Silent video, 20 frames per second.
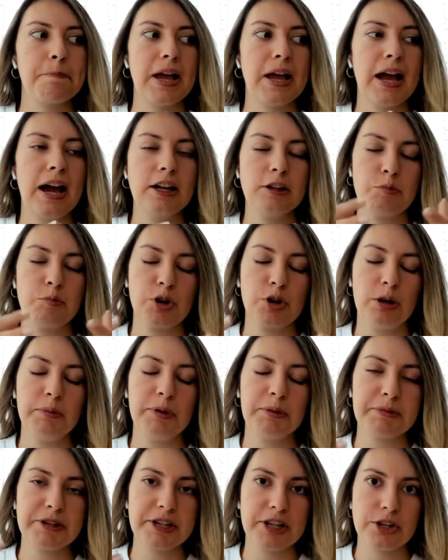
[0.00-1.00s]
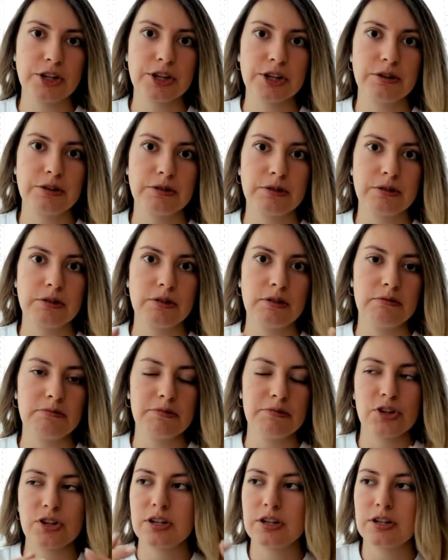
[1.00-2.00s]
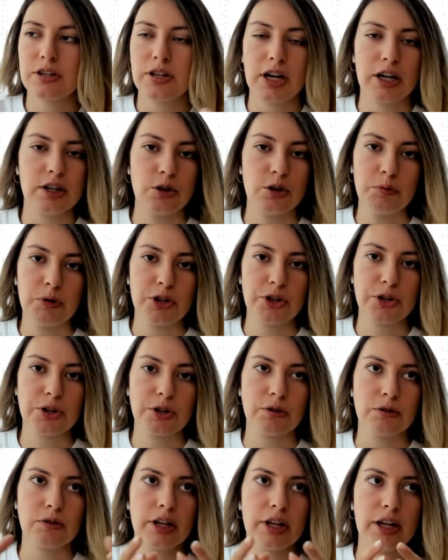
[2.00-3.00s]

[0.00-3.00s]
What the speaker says: had problems at school, just, yeah, normal school.